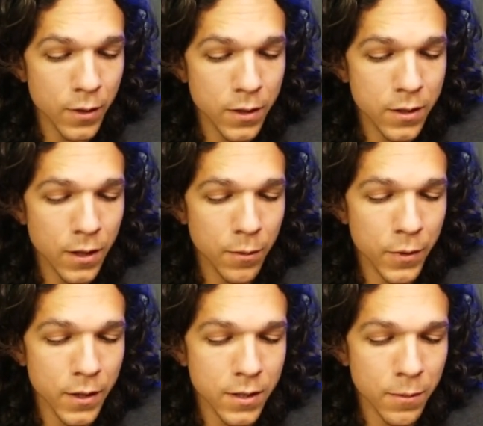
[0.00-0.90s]
It's going to
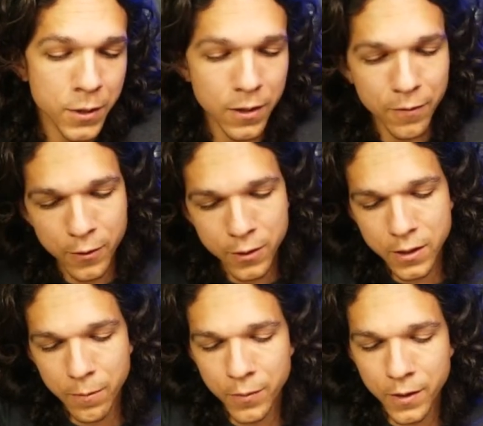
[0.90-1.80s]
be a subject for
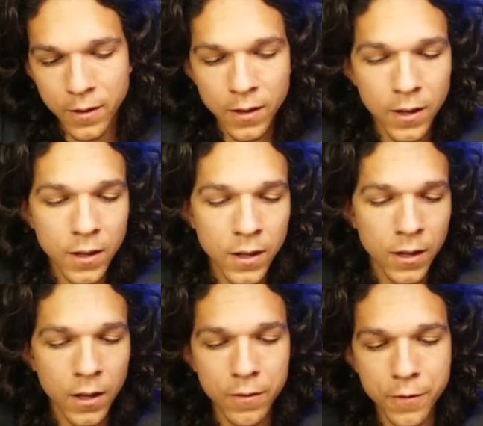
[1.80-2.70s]
something
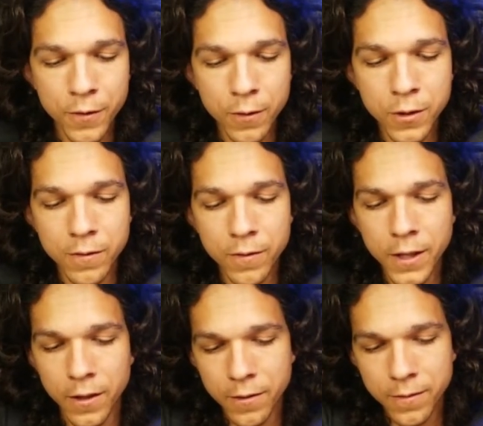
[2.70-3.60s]
of a future
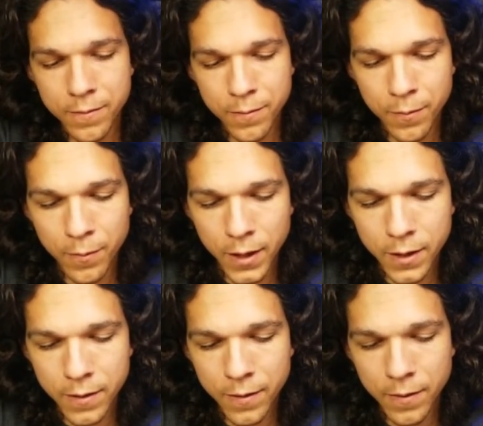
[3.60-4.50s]
video,
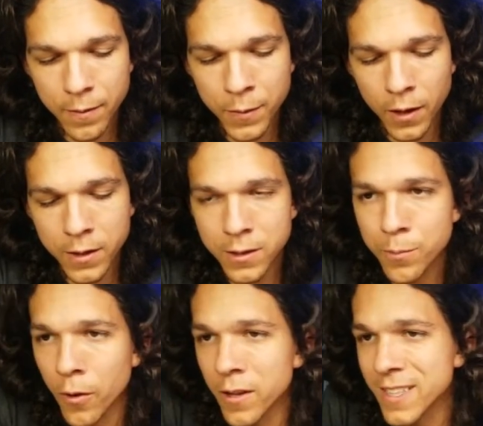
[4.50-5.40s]
but I'm not going to
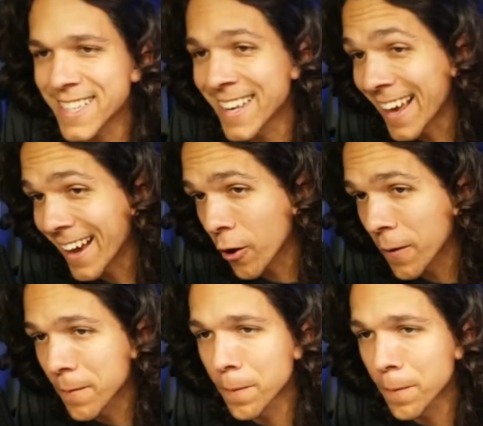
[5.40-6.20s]
spoil it now.